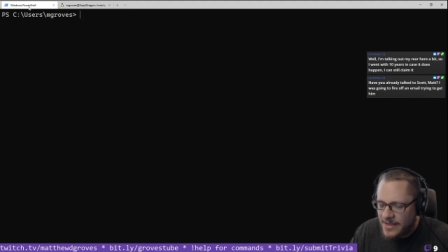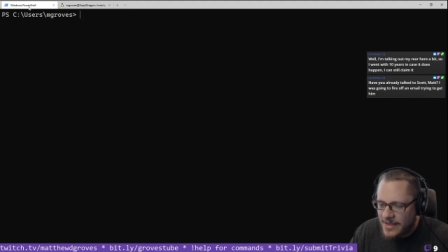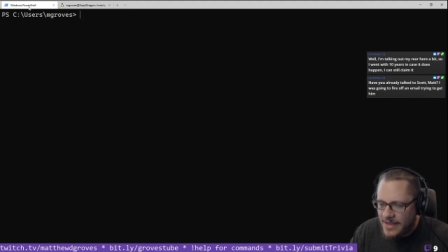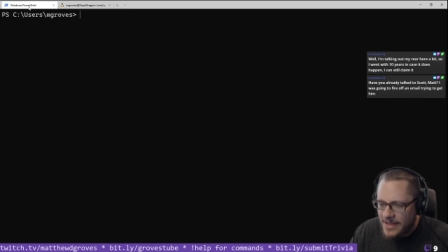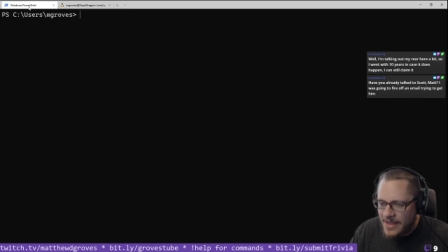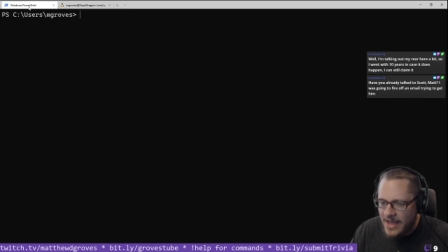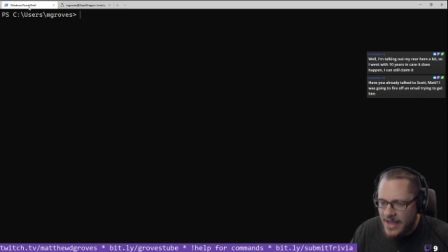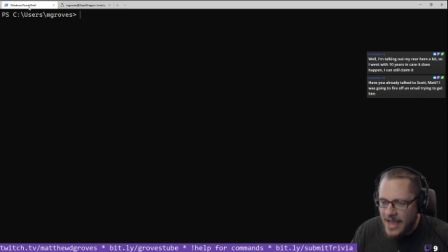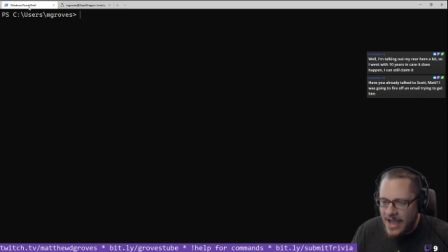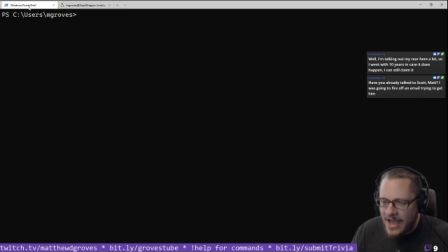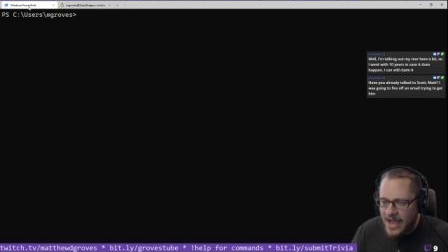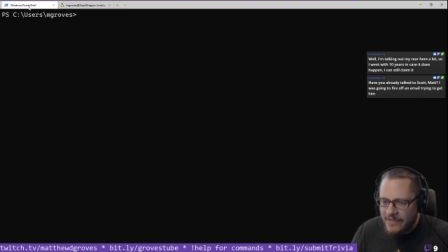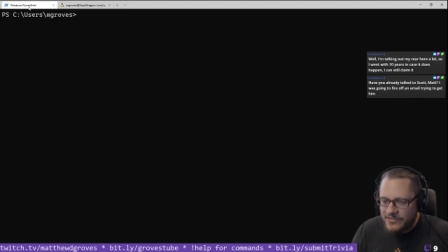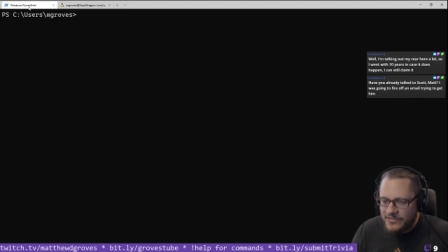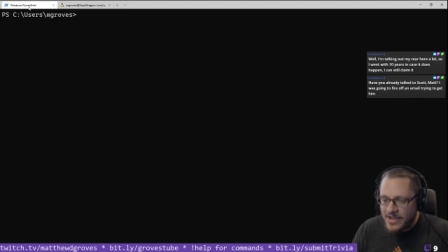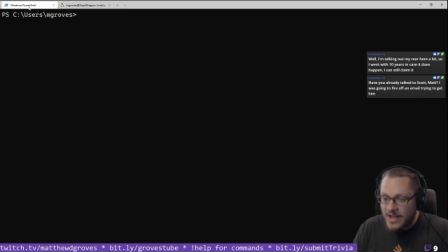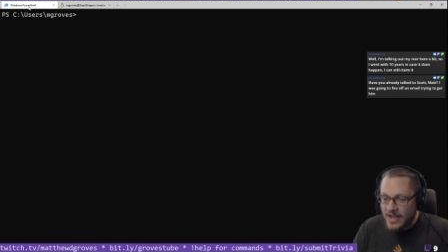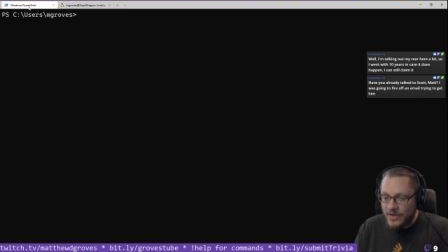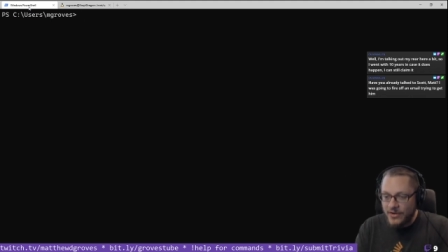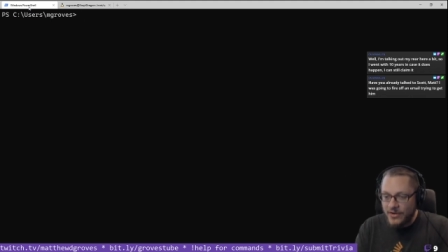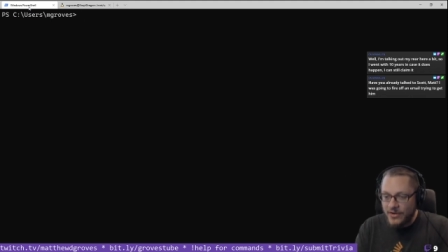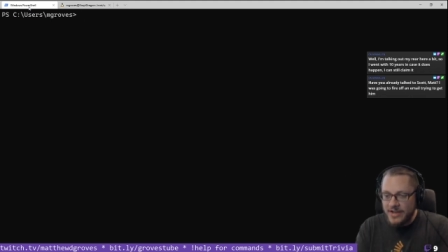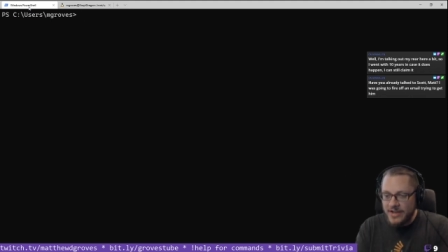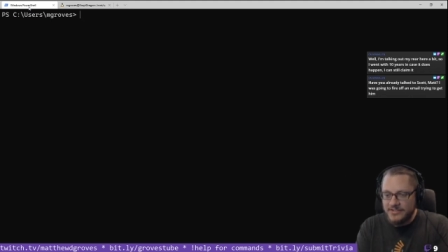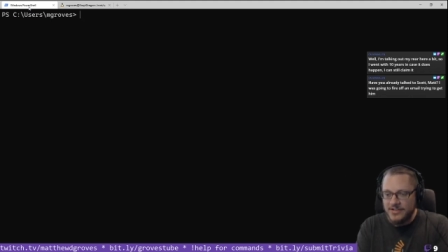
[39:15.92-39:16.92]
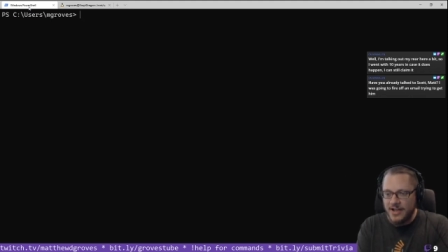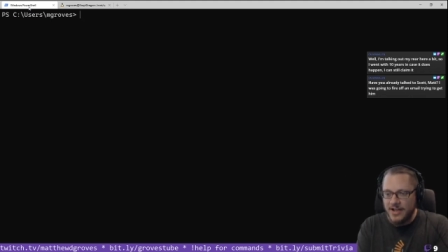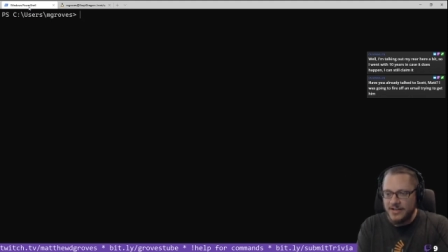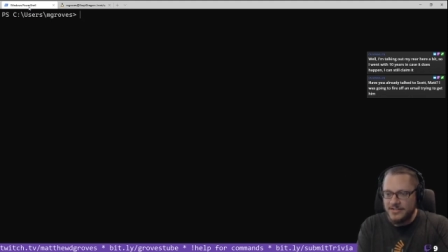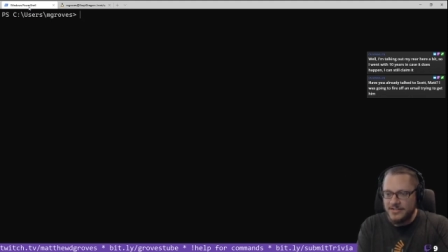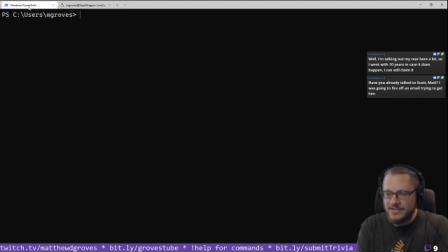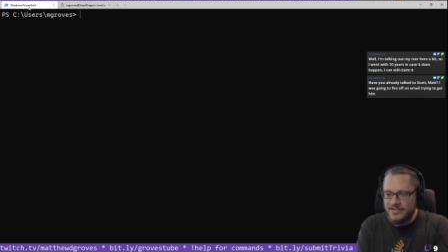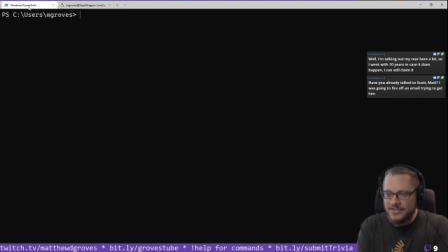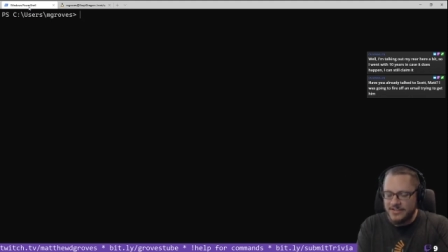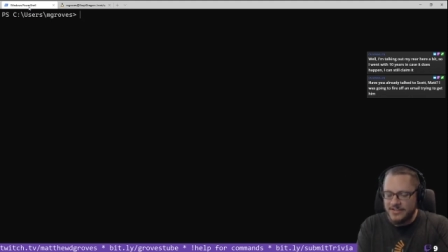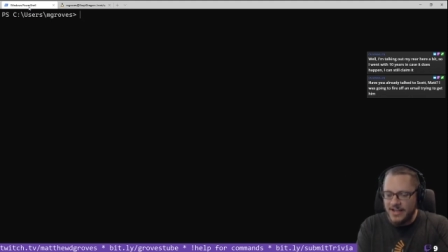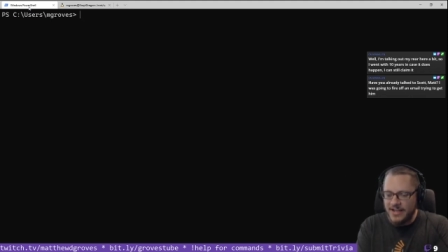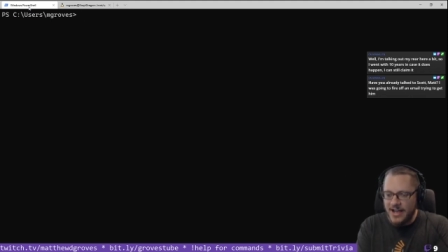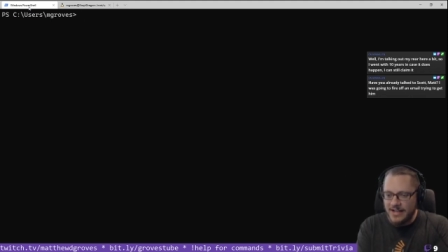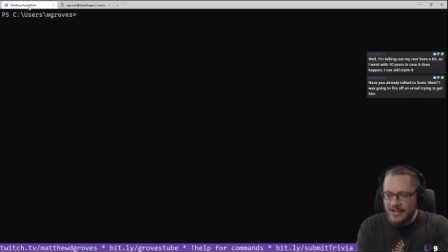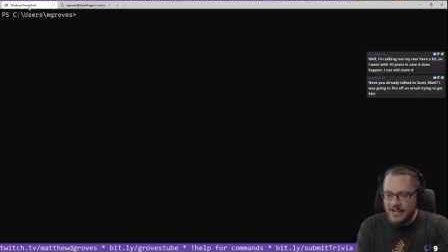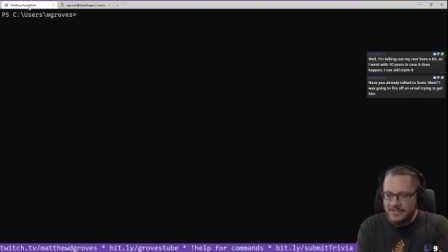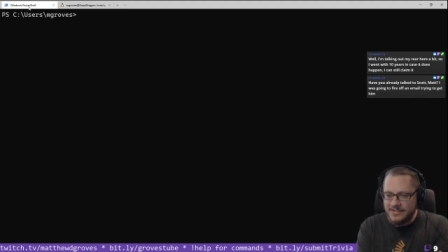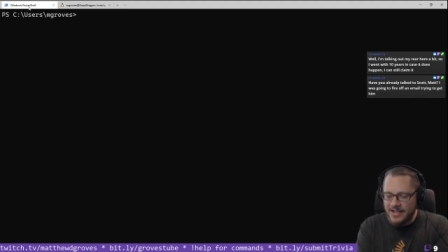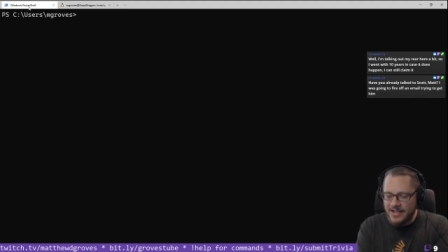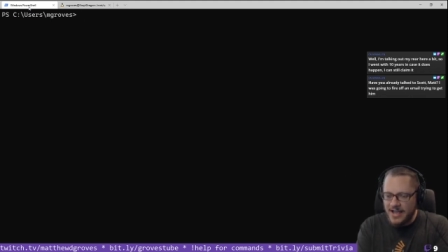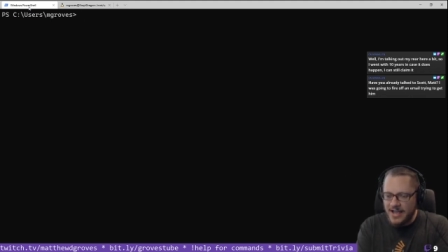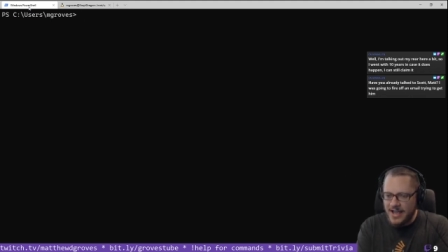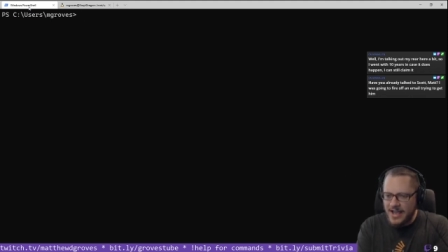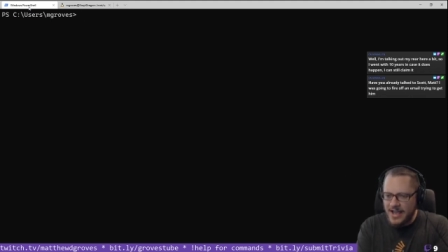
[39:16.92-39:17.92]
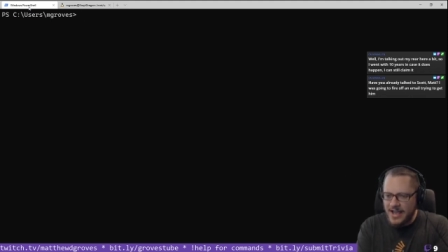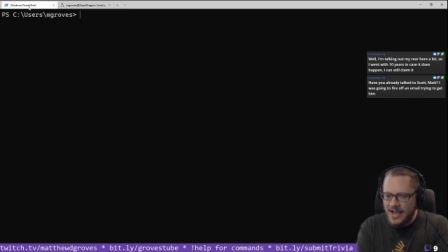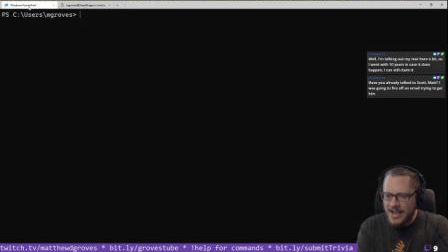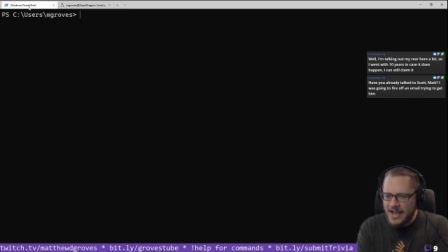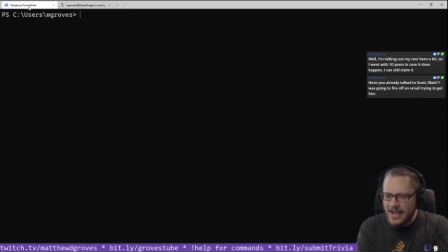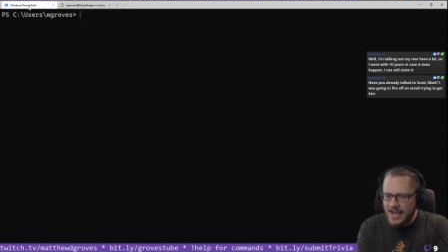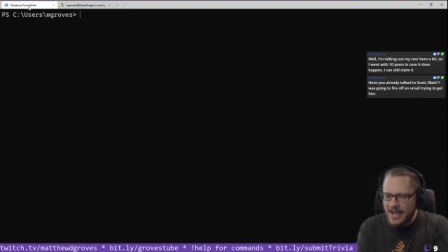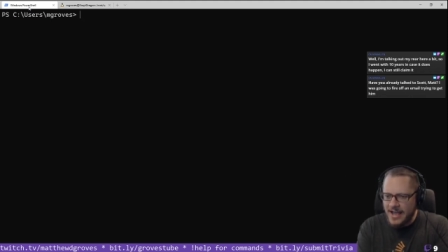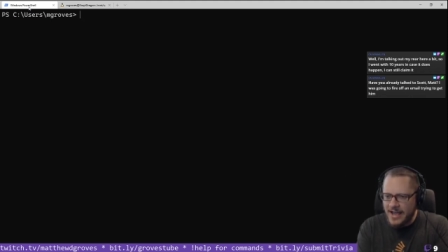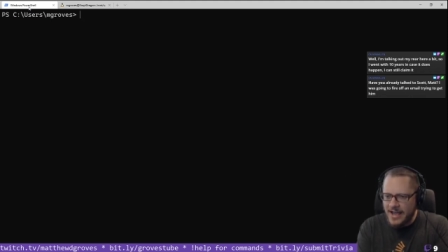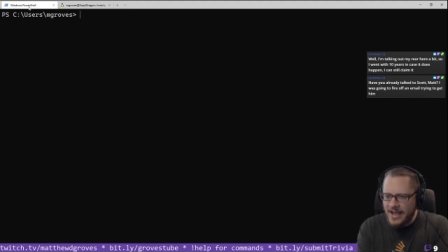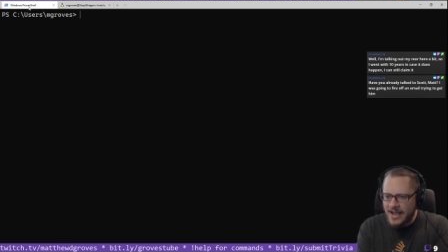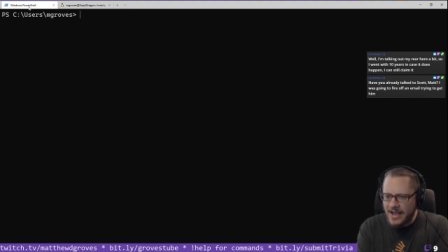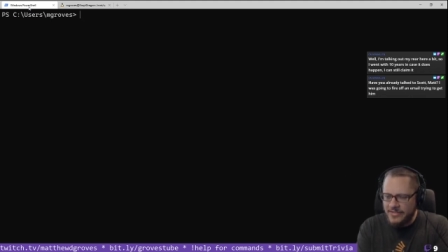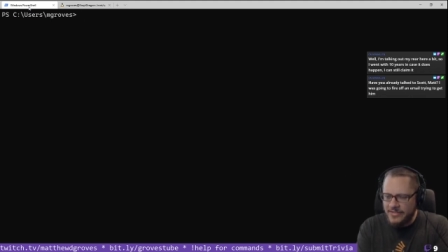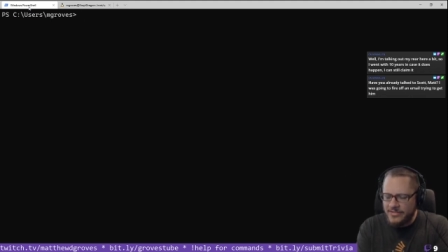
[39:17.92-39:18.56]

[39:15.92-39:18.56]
I have not already talked to Scott. I